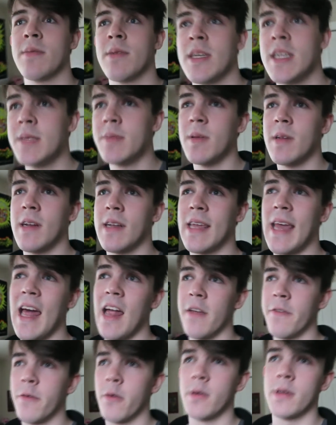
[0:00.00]
but he's been in
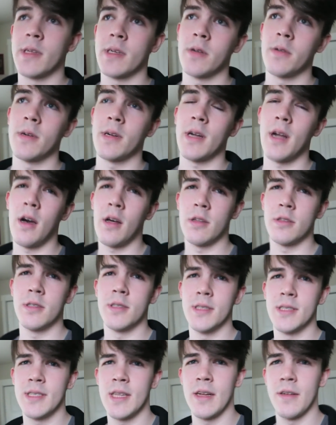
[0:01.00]
California going to college
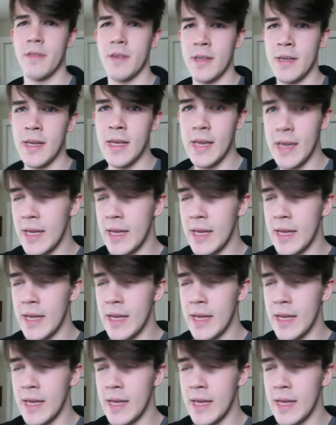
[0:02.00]
instead of in